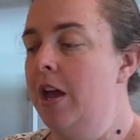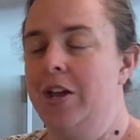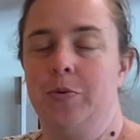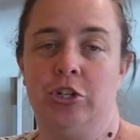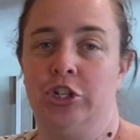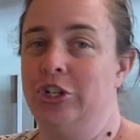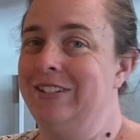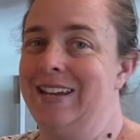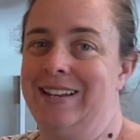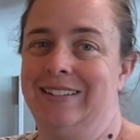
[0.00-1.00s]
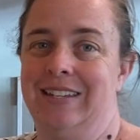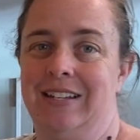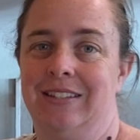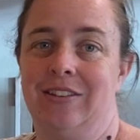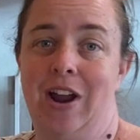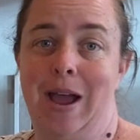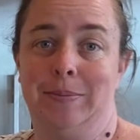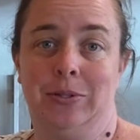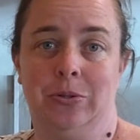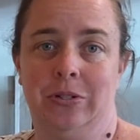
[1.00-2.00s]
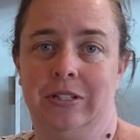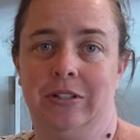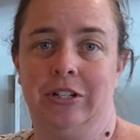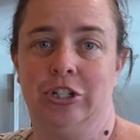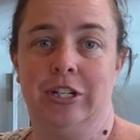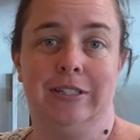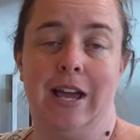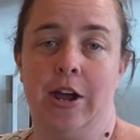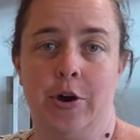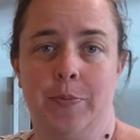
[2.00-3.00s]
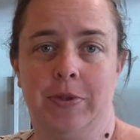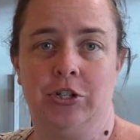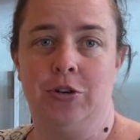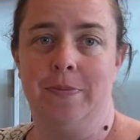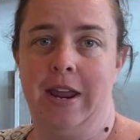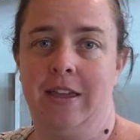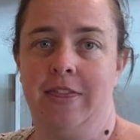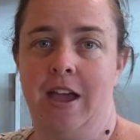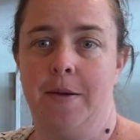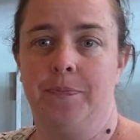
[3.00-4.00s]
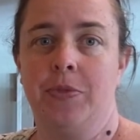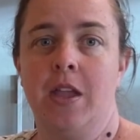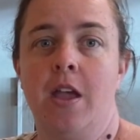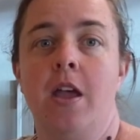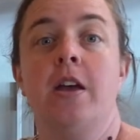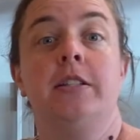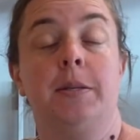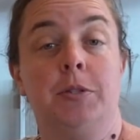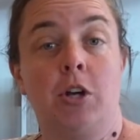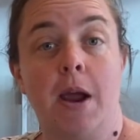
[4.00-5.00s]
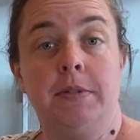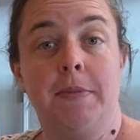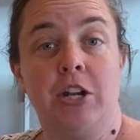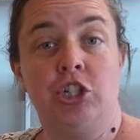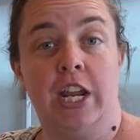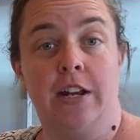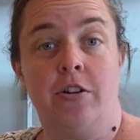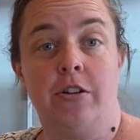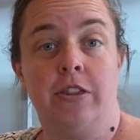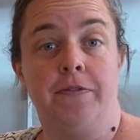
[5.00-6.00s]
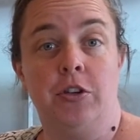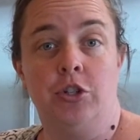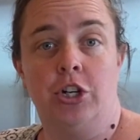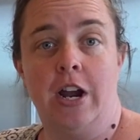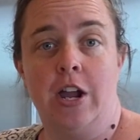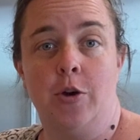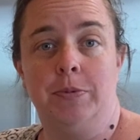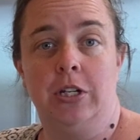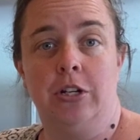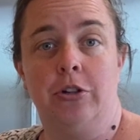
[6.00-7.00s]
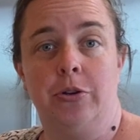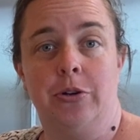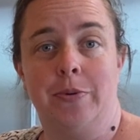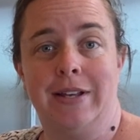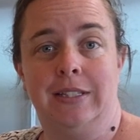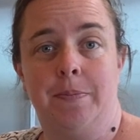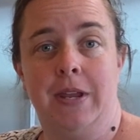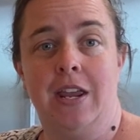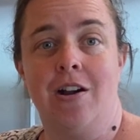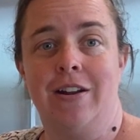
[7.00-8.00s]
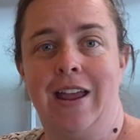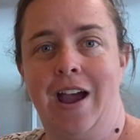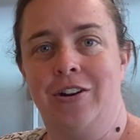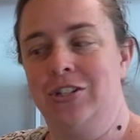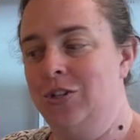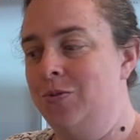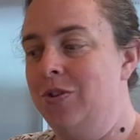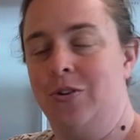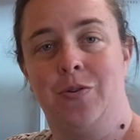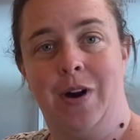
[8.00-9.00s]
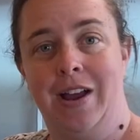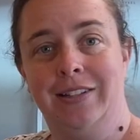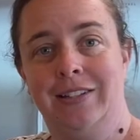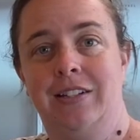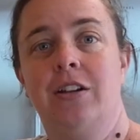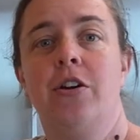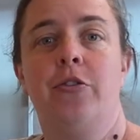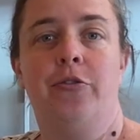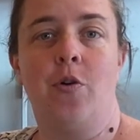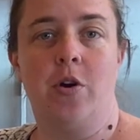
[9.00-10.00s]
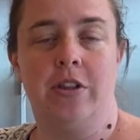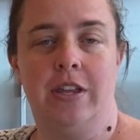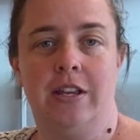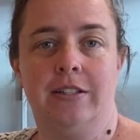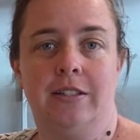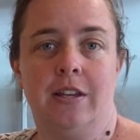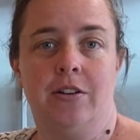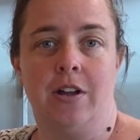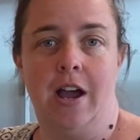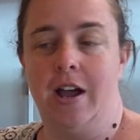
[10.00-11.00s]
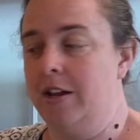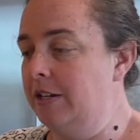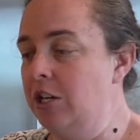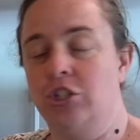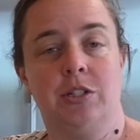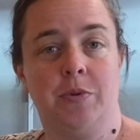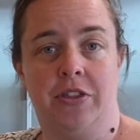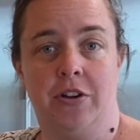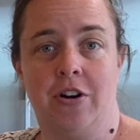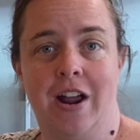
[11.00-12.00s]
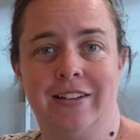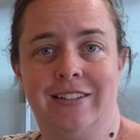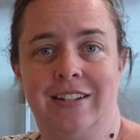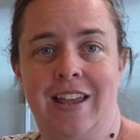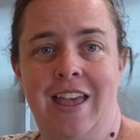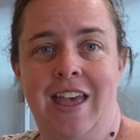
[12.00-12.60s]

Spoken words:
I wish you could taste these. They're absolutely delicious. I hope that you make them. Subscribe to my channel. In the future, I hope to include a recipe on how to do the crust for these quiches with the crust.